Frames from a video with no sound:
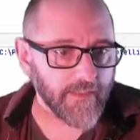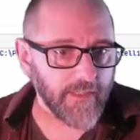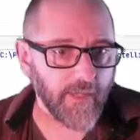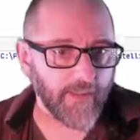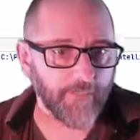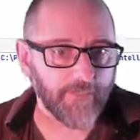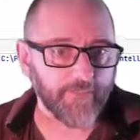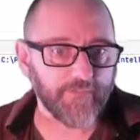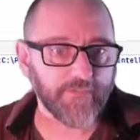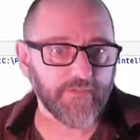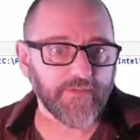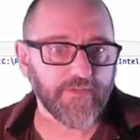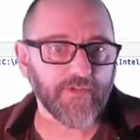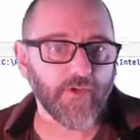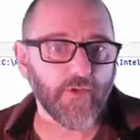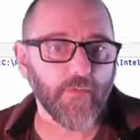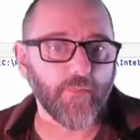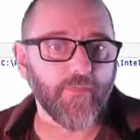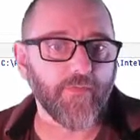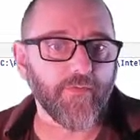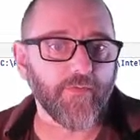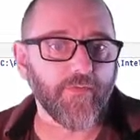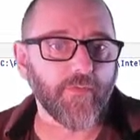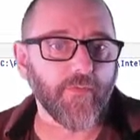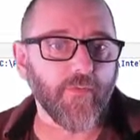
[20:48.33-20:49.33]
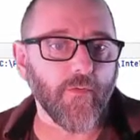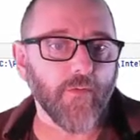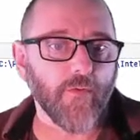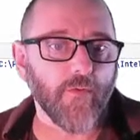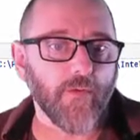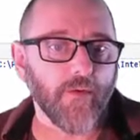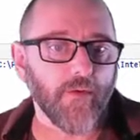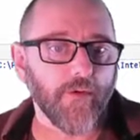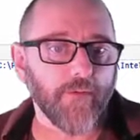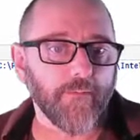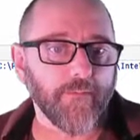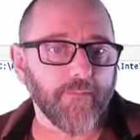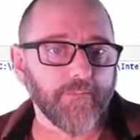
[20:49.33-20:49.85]
Yeah, so
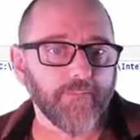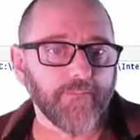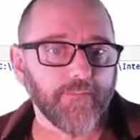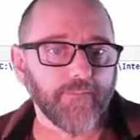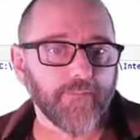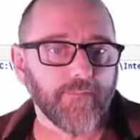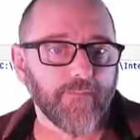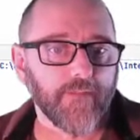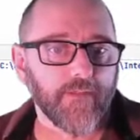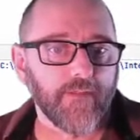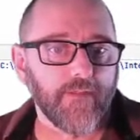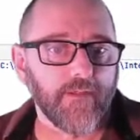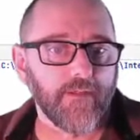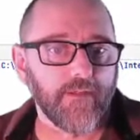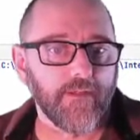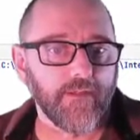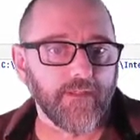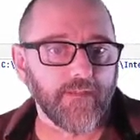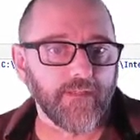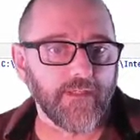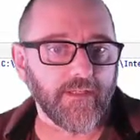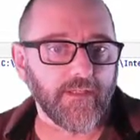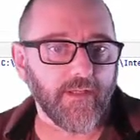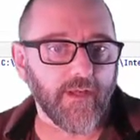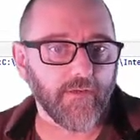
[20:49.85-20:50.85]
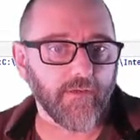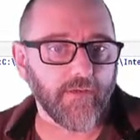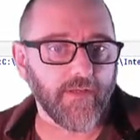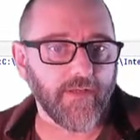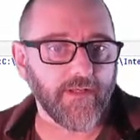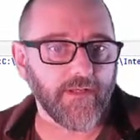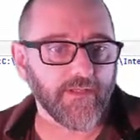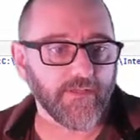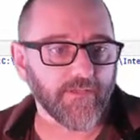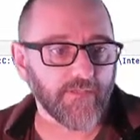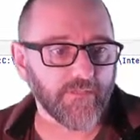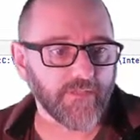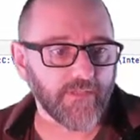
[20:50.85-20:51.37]
before d dot
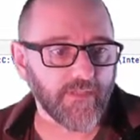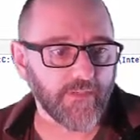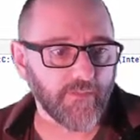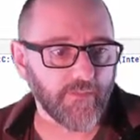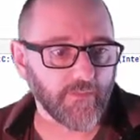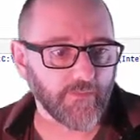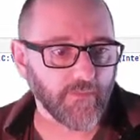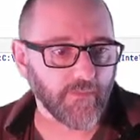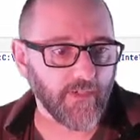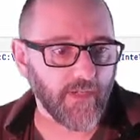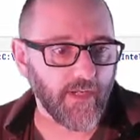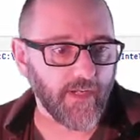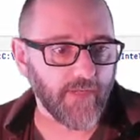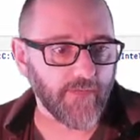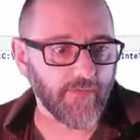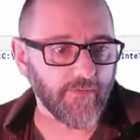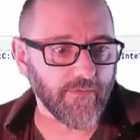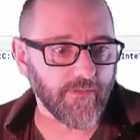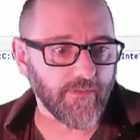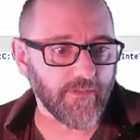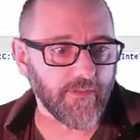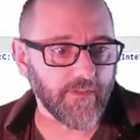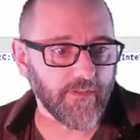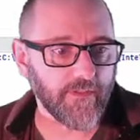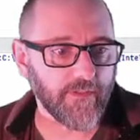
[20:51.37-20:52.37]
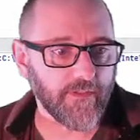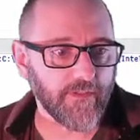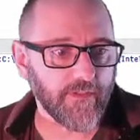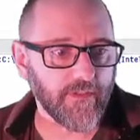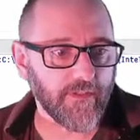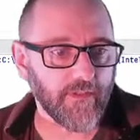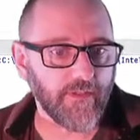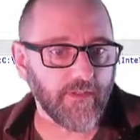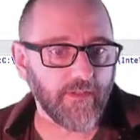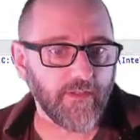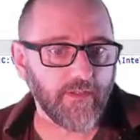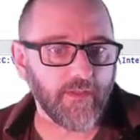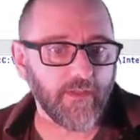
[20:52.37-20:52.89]
radius was equal to 100,
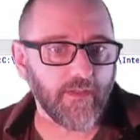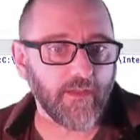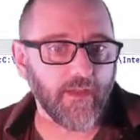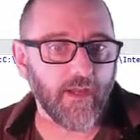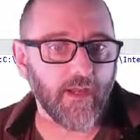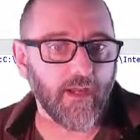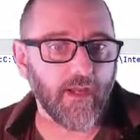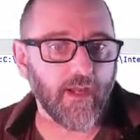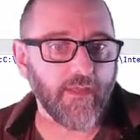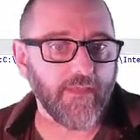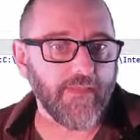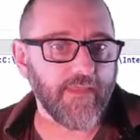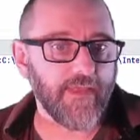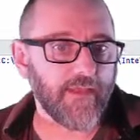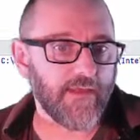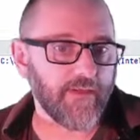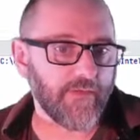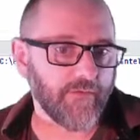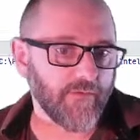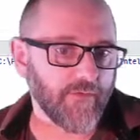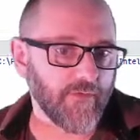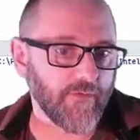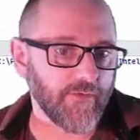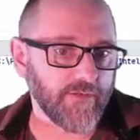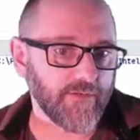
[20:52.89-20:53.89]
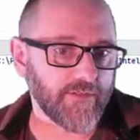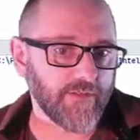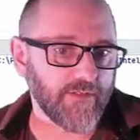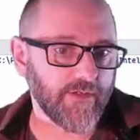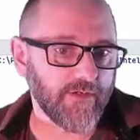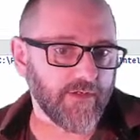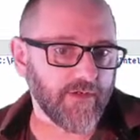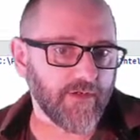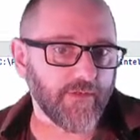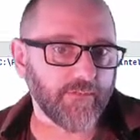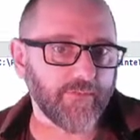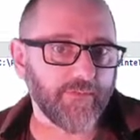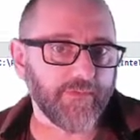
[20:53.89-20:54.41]
and then of course
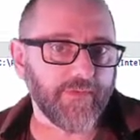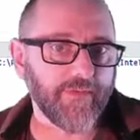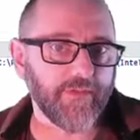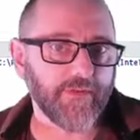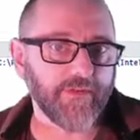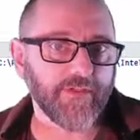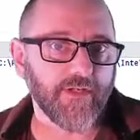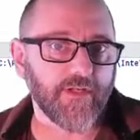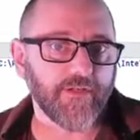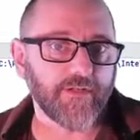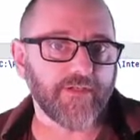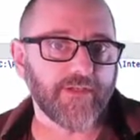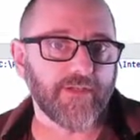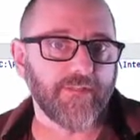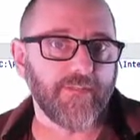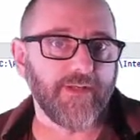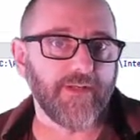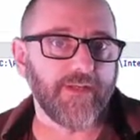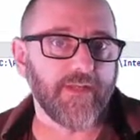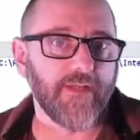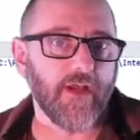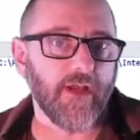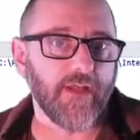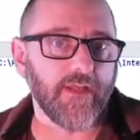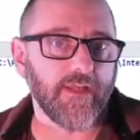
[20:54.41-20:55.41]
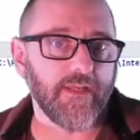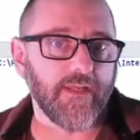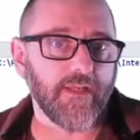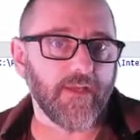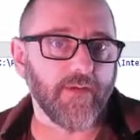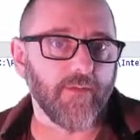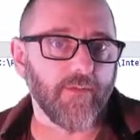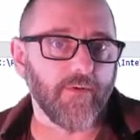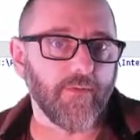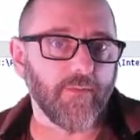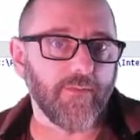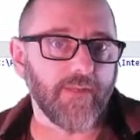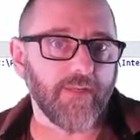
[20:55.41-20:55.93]
they're judged to be not
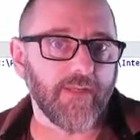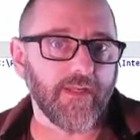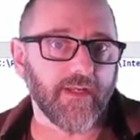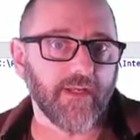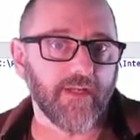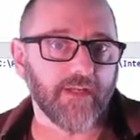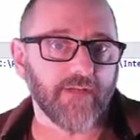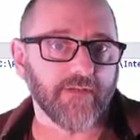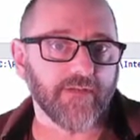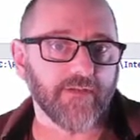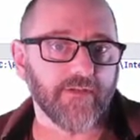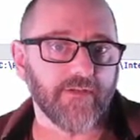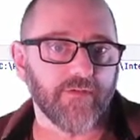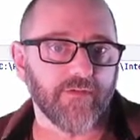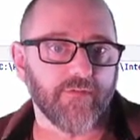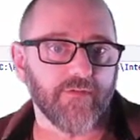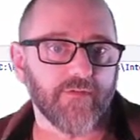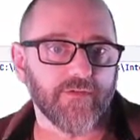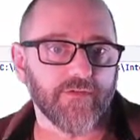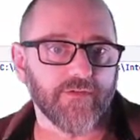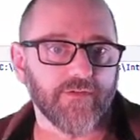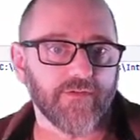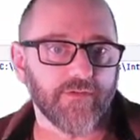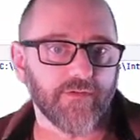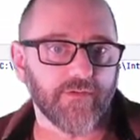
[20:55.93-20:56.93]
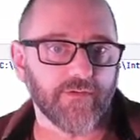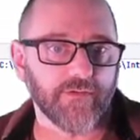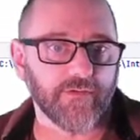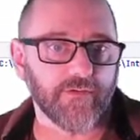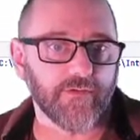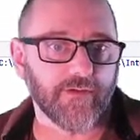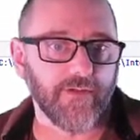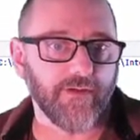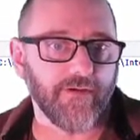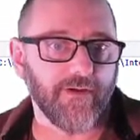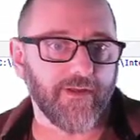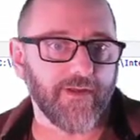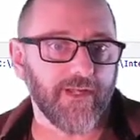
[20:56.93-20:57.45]
equal because over in circle
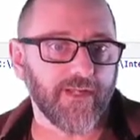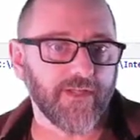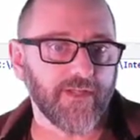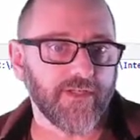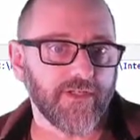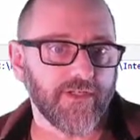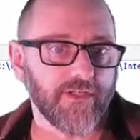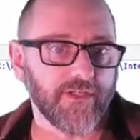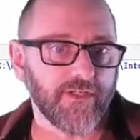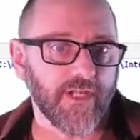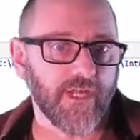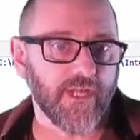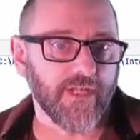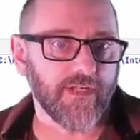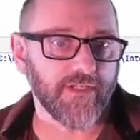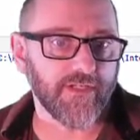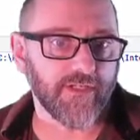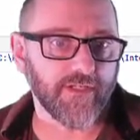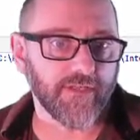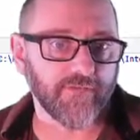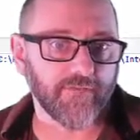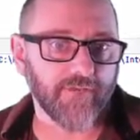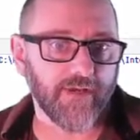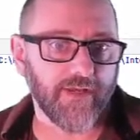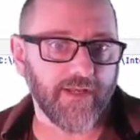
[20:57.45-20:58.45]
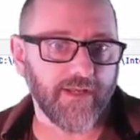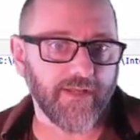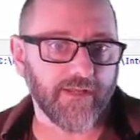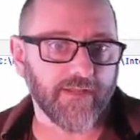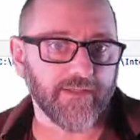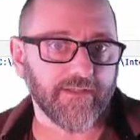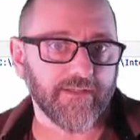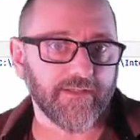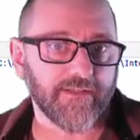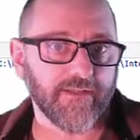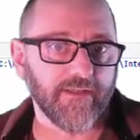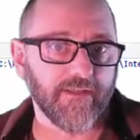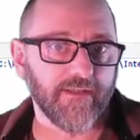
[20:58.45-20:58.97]
2 here I actually changed its
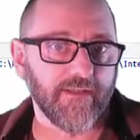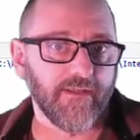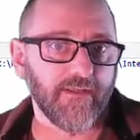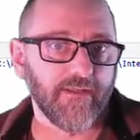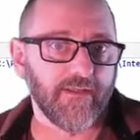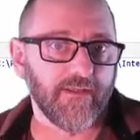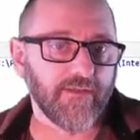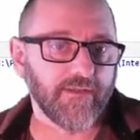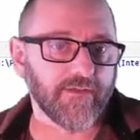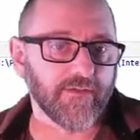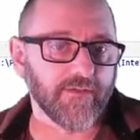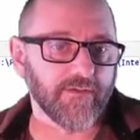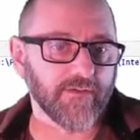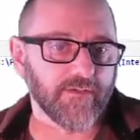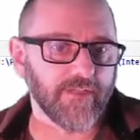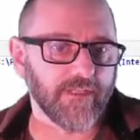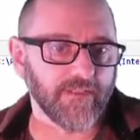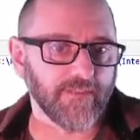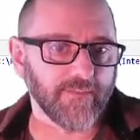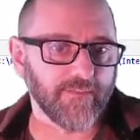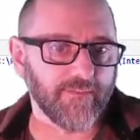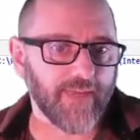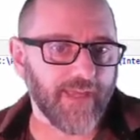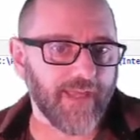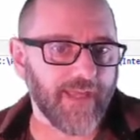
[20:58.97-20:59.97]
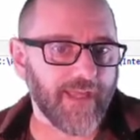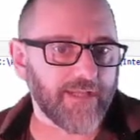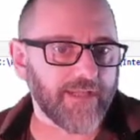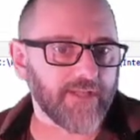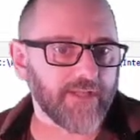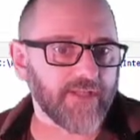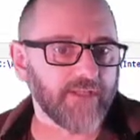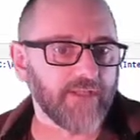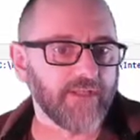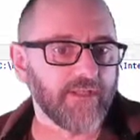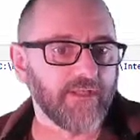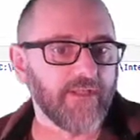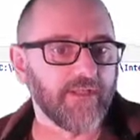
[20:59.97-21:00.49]
radius, so it doesn't
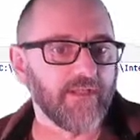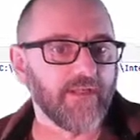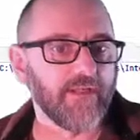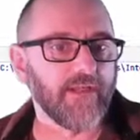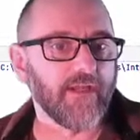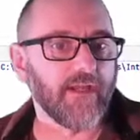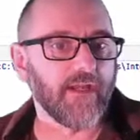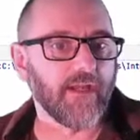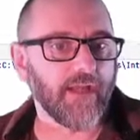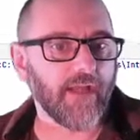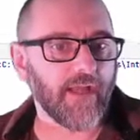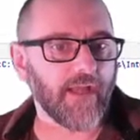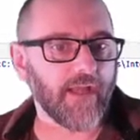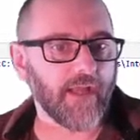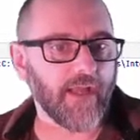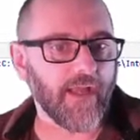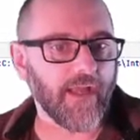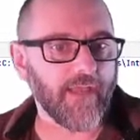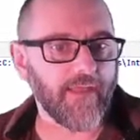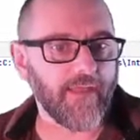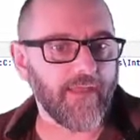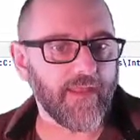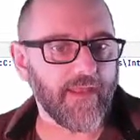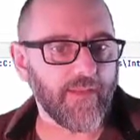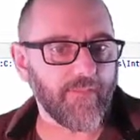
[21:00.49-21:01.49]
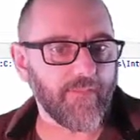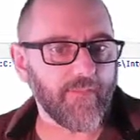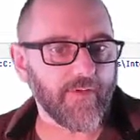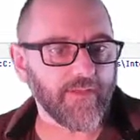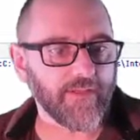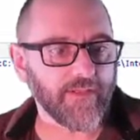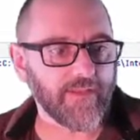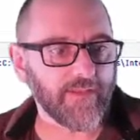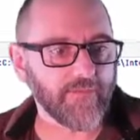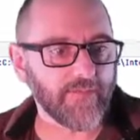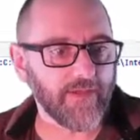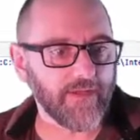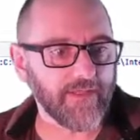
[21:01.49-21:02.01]
match. And then I
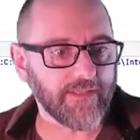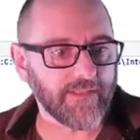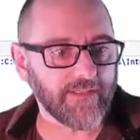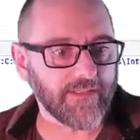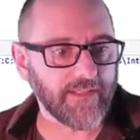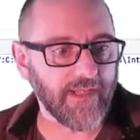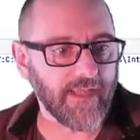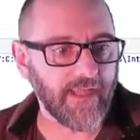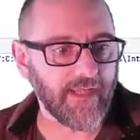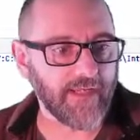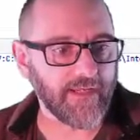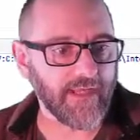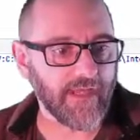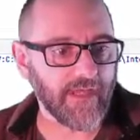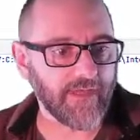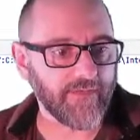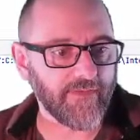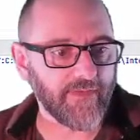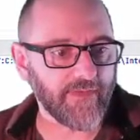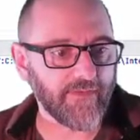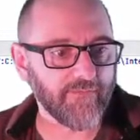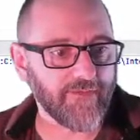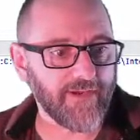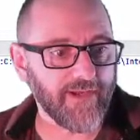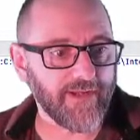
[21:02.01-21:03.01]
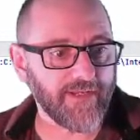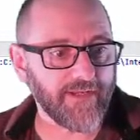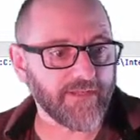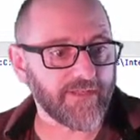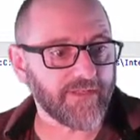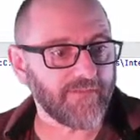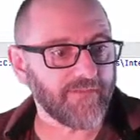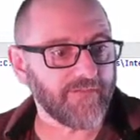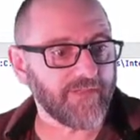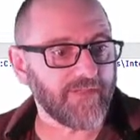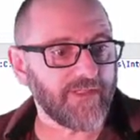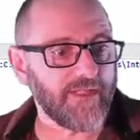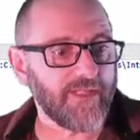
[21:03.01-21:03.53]
printed the radius again, and the radius
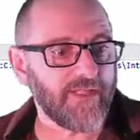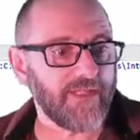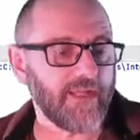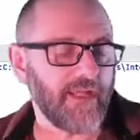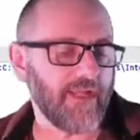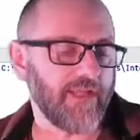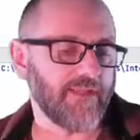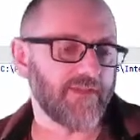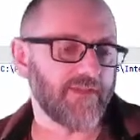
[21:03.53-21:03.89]
of D